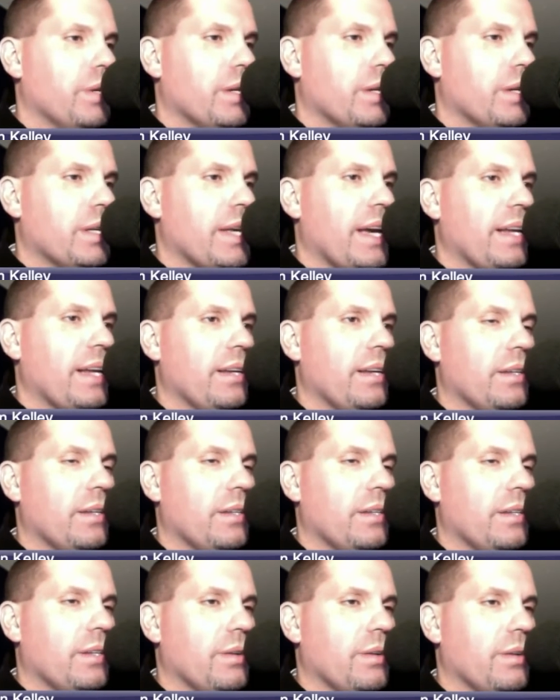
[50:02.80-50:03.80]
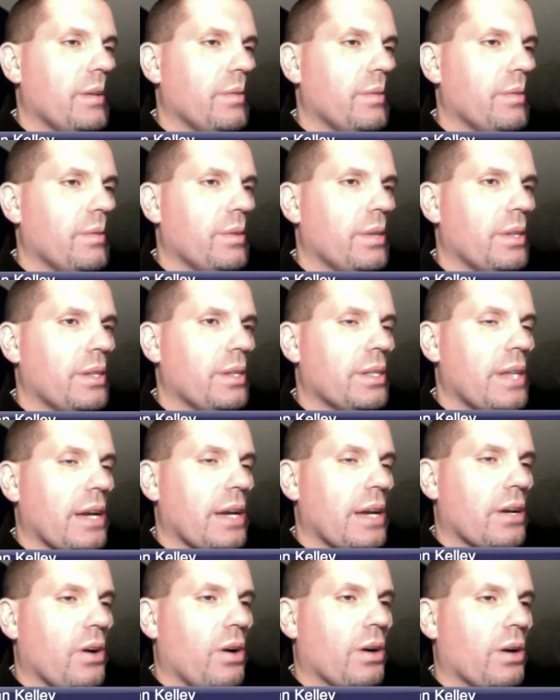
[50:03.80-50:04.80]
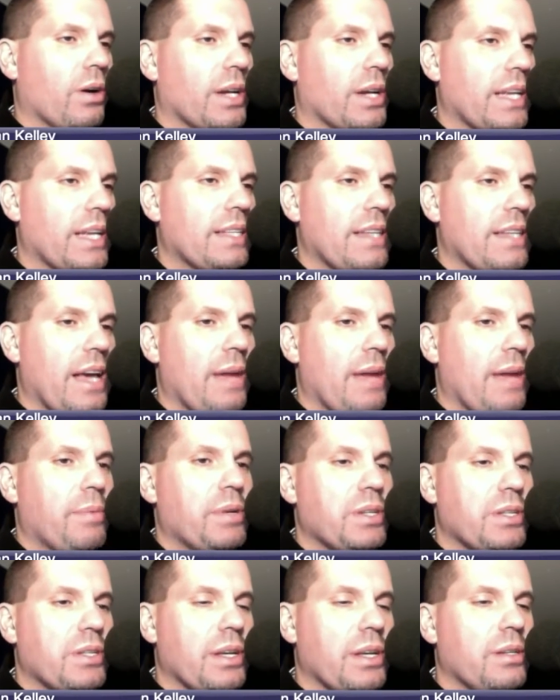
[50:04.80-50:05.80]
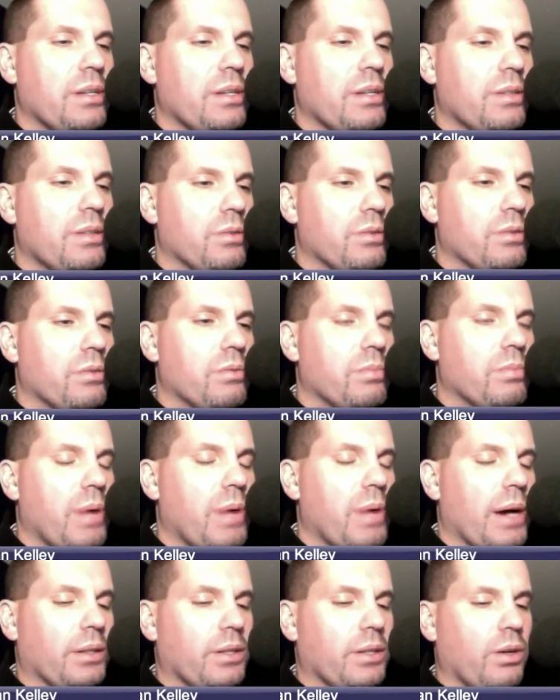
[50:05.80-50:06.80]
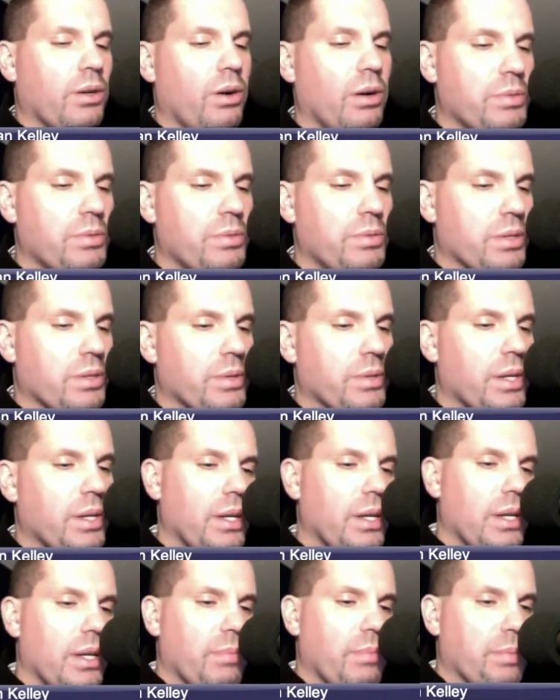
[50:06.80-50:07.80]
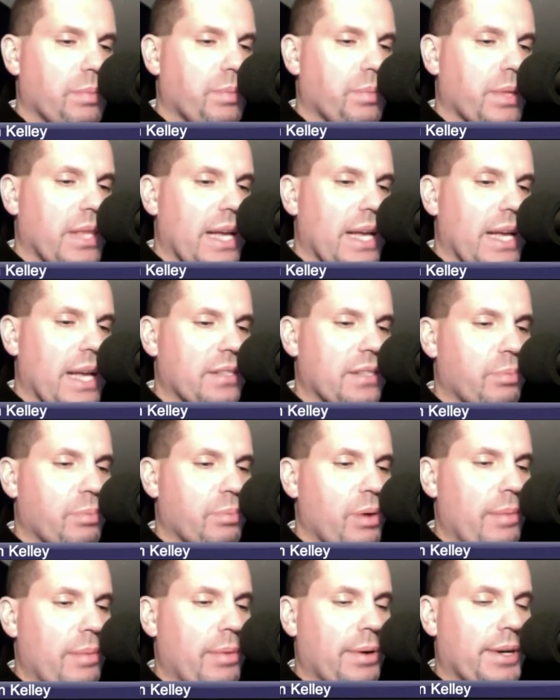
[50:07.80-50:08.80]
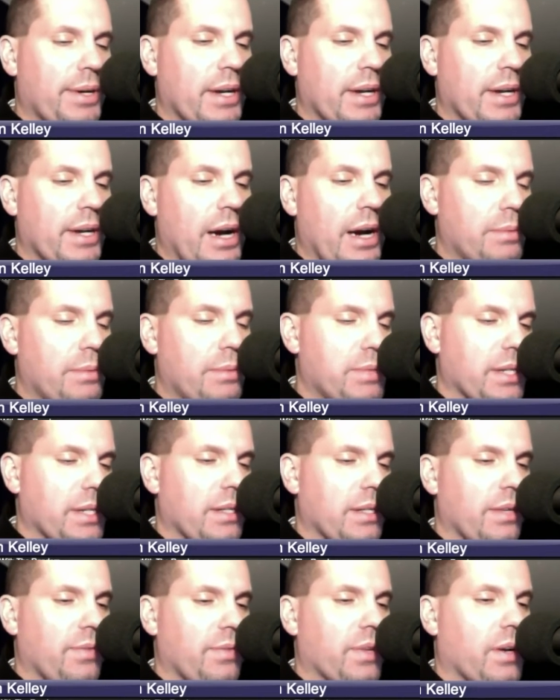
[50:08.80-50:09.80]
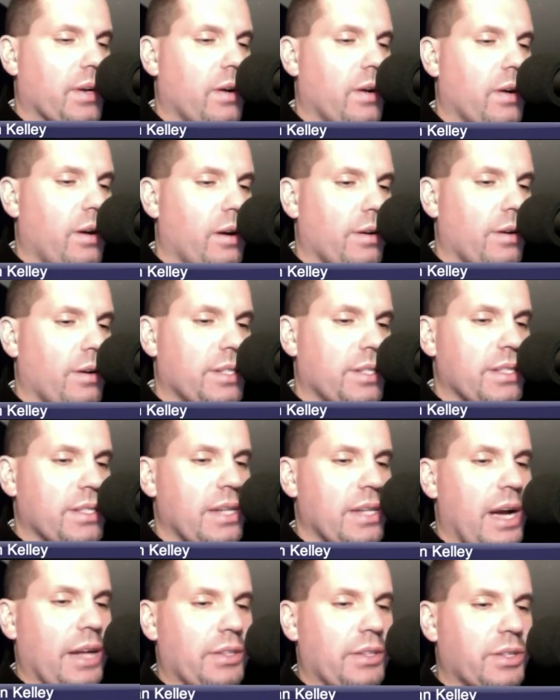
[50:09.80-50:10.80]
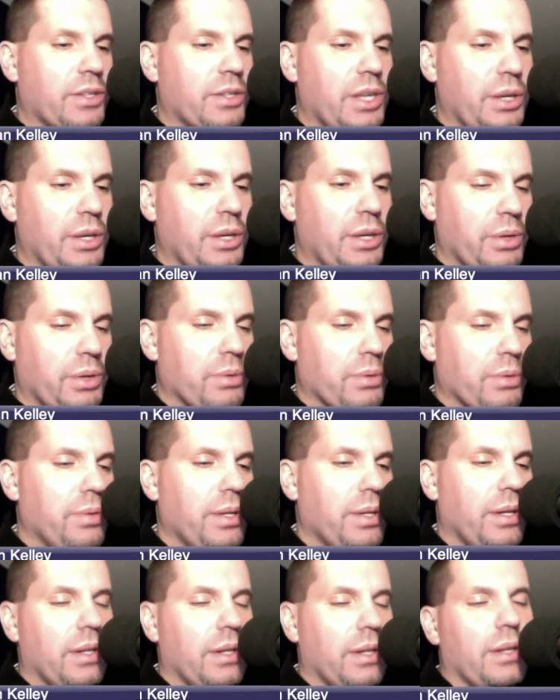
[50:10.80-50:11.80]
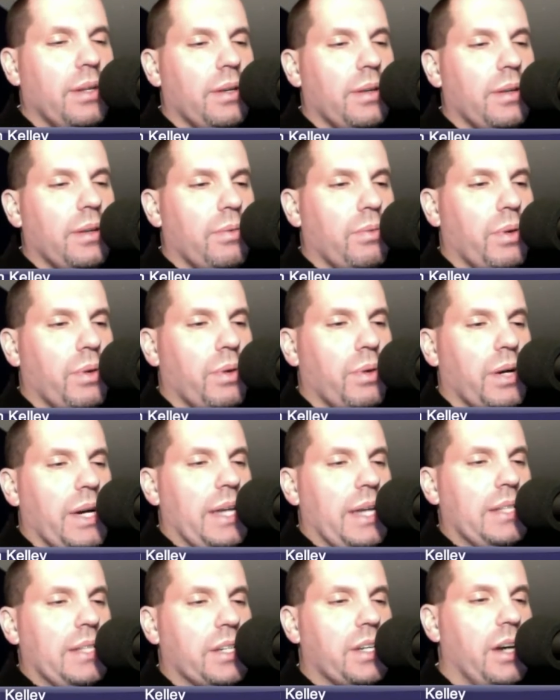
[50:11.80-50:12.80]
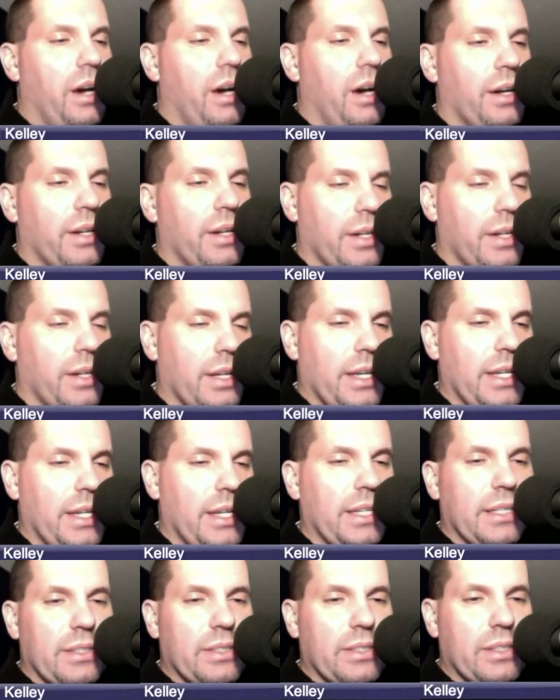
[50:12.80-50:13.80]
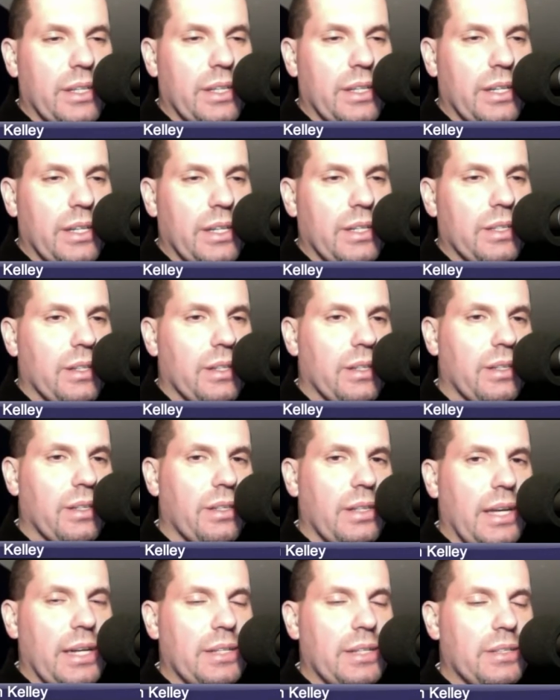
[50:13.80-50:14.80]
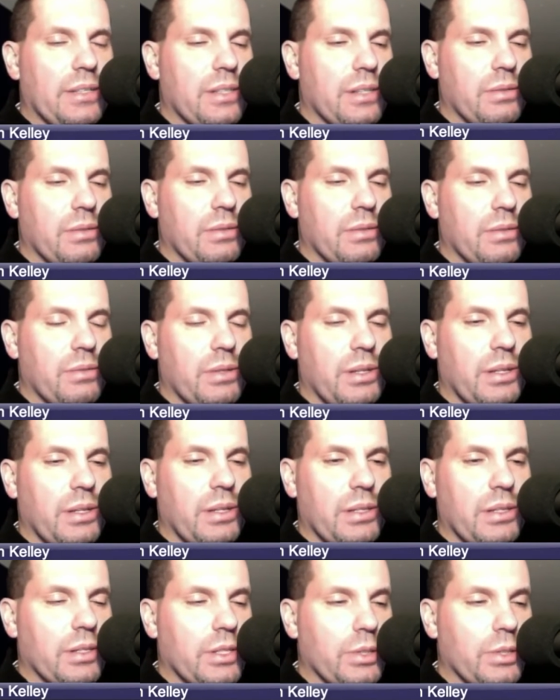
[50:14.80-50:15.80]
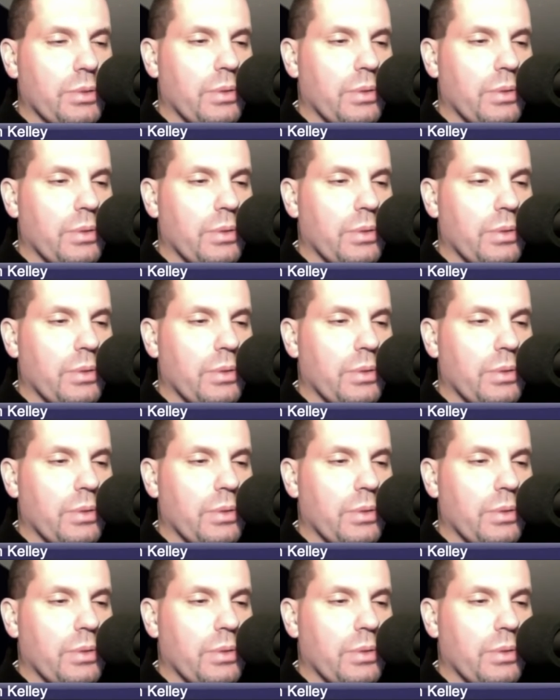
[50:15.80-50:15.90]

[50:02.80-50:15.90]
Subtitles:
get, you know, the car can get damaged and do bodily harm to you. But that's the primary object of the car, is not to kill you, whereas a gun, it is. It is that is the it's to.